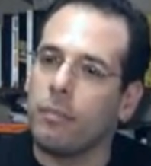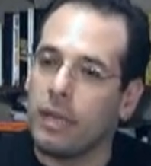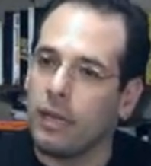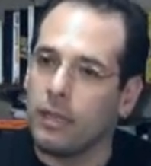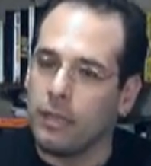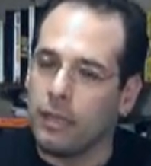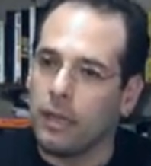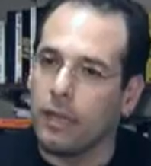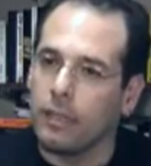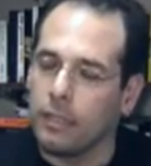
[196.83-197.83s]
England,
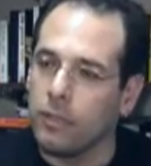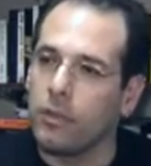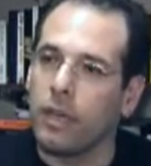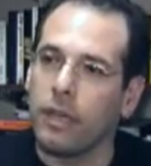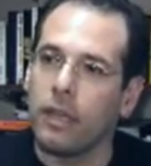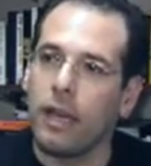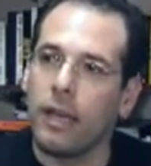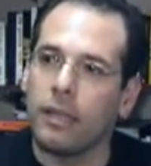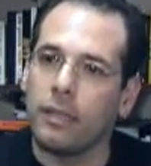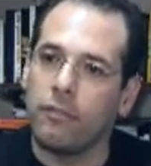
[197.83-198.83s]
the UK,
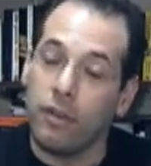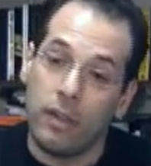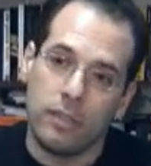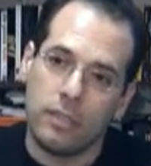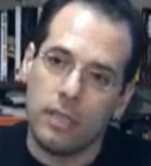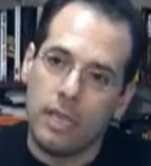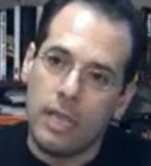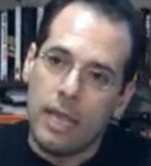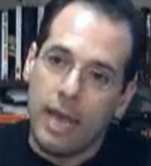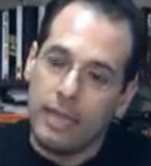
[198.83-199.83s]
and France.
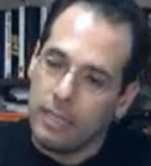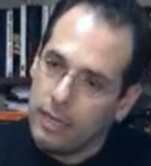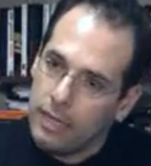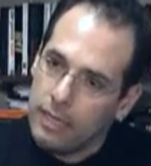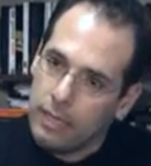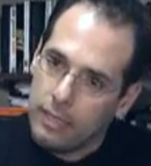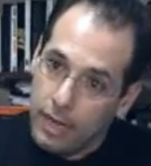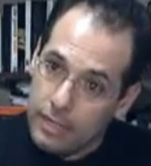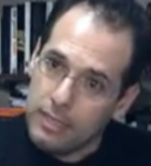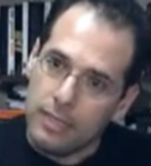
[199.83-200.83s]
And
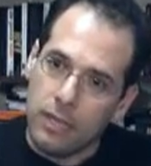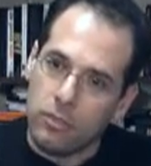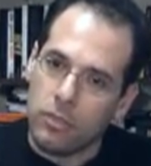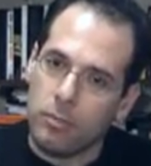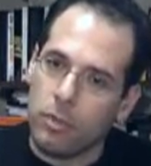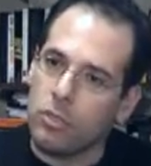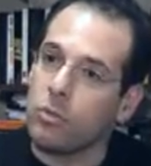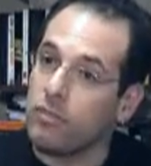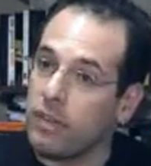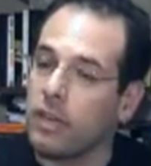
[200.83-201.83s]
Eisenhower's response
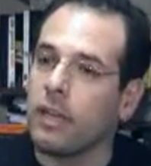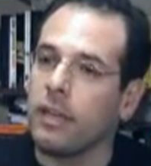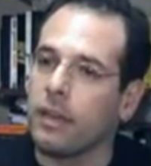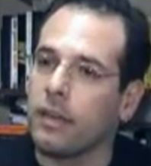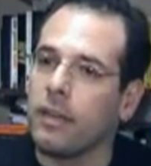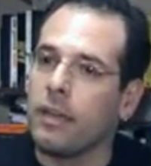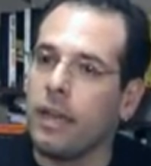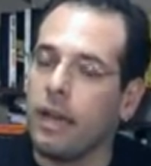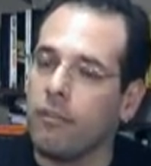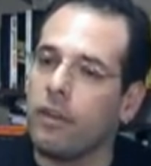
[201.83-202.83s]
was very clear
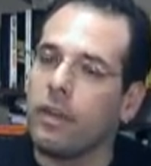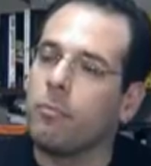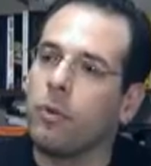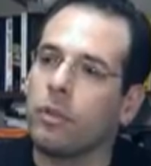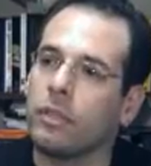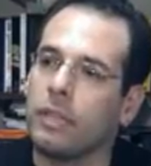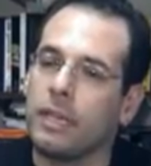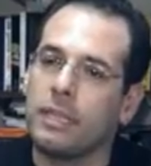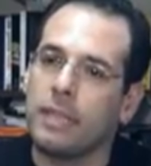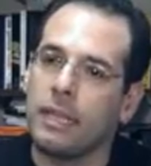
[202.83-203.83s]
and very important,
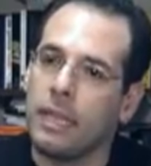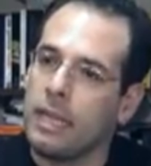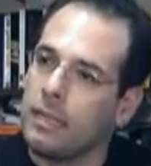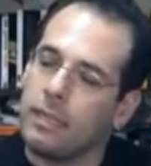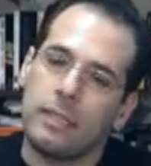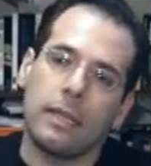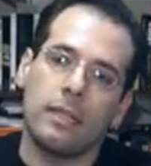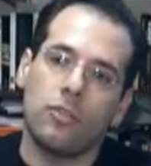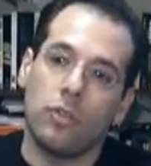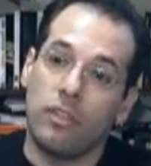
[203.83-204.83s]
and he said
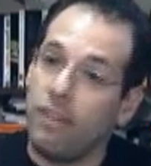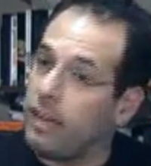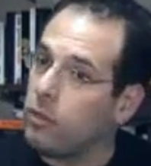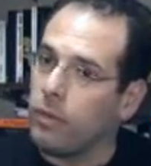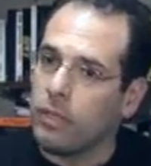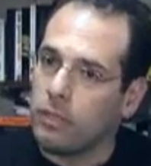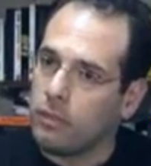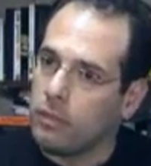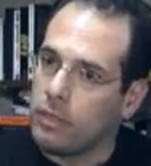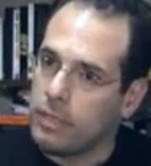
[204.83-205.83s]
Israelis should evacuate
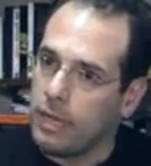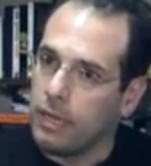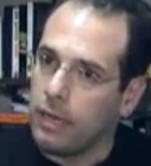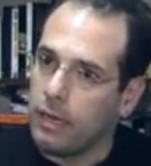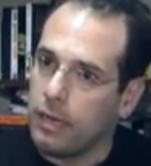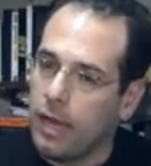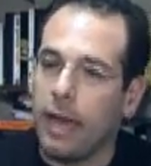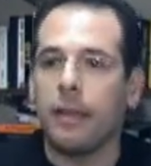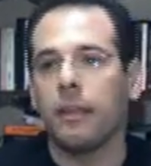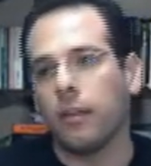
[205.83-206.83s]
Sinai.
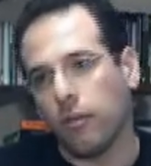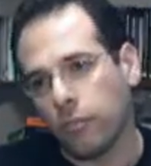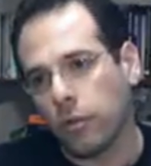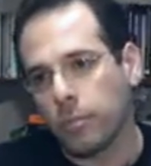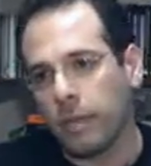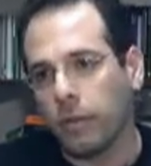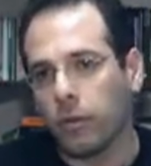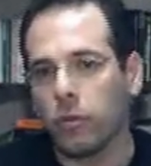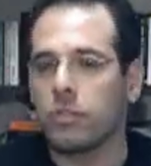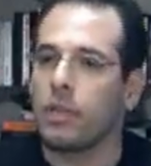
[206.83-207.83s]
And of course, Ben
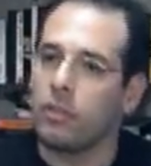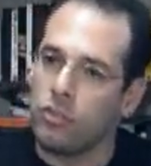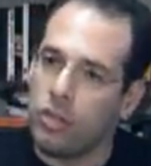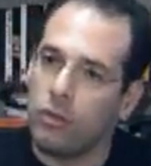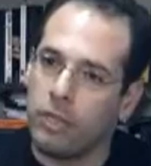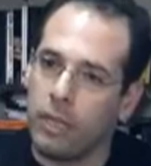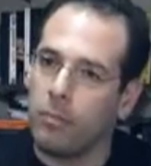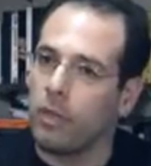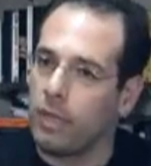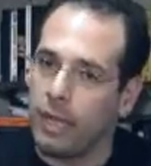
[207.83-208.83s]
Gurion started shouting
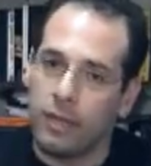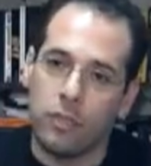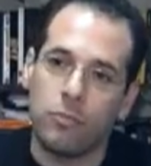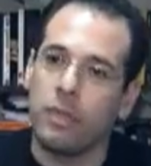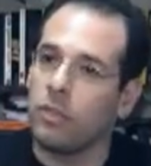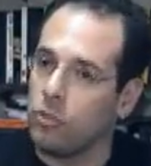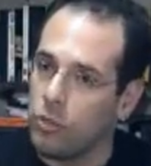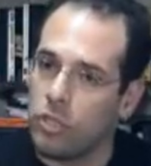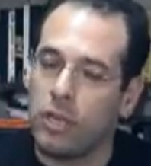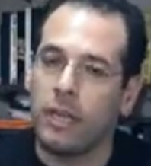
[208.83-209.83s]
about Al-Arish being
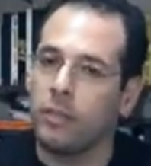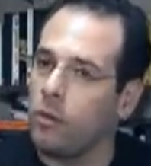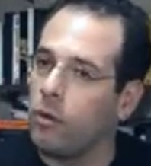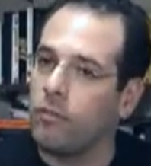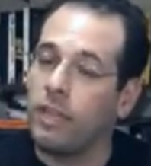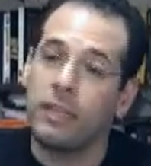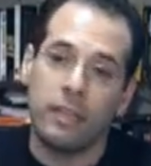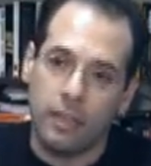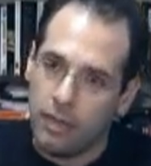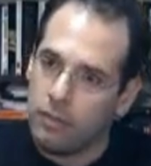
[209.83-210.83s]
Jewish land and all of that,
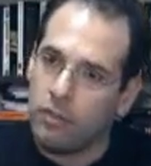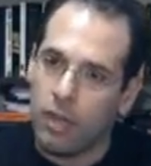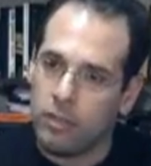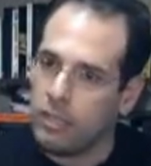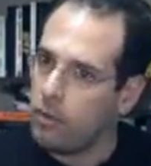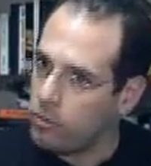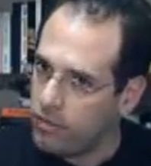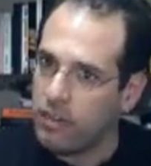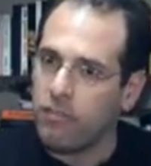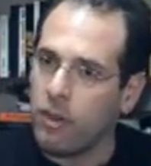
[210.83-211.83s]
and Eisenhower was
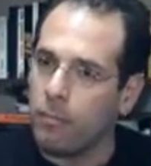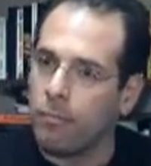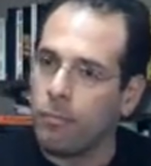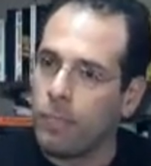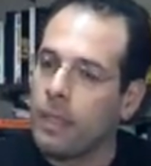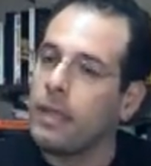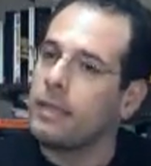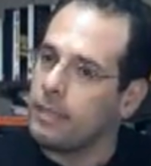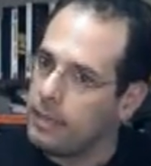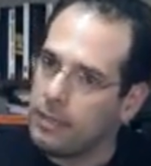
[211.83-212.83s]
very firm.
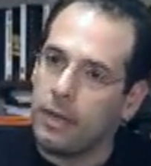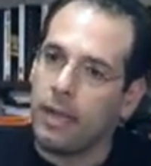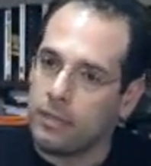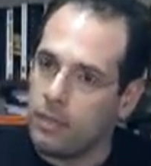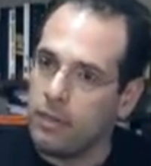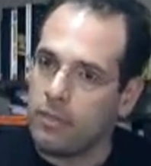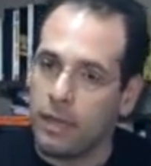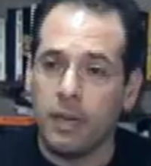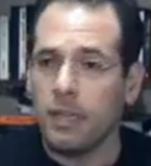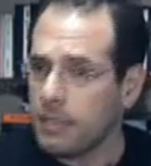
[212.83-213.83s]
He said Israel has to leave
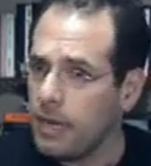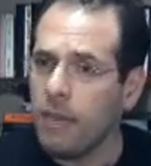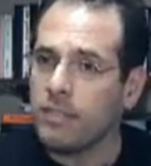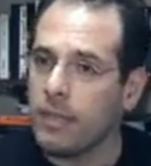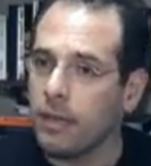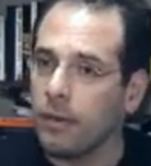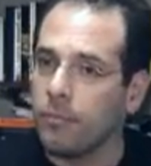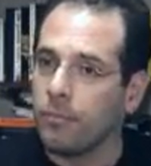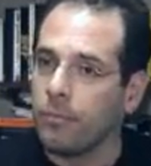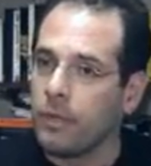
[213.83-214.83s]
Sinai. Israel left Sinai
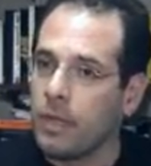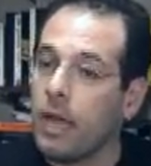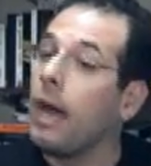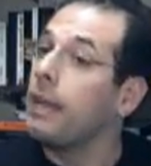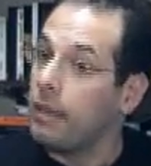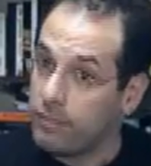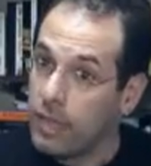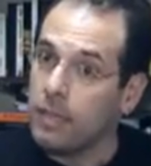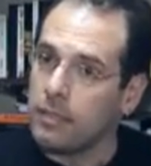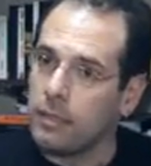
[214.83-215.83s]
and left
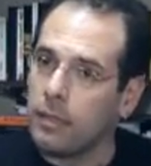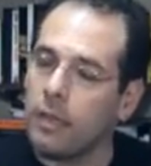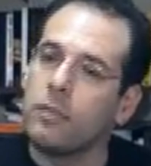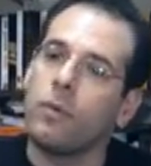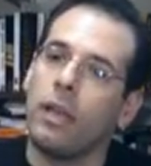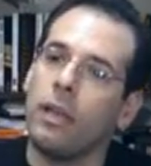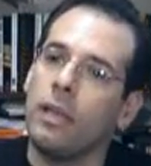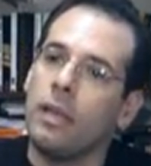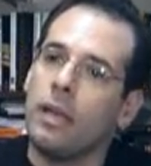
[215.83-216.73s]
Gaza as well.